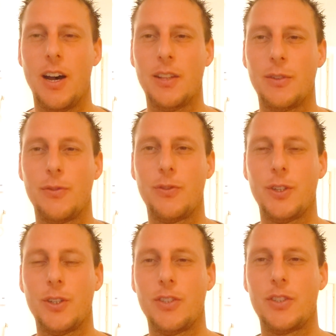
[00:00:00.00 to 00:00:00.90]
other
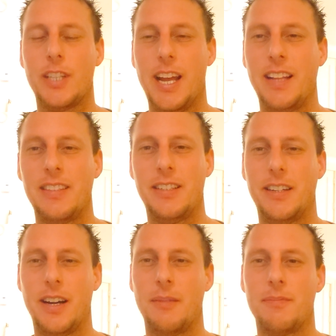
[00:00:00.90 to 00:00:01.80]
fears can
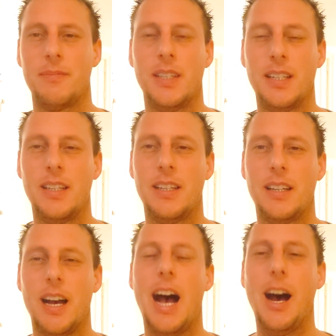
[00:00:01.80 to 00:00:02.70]
come
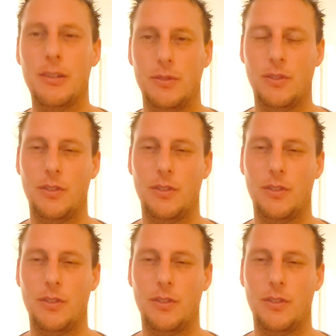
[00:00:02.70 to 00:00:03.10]
out.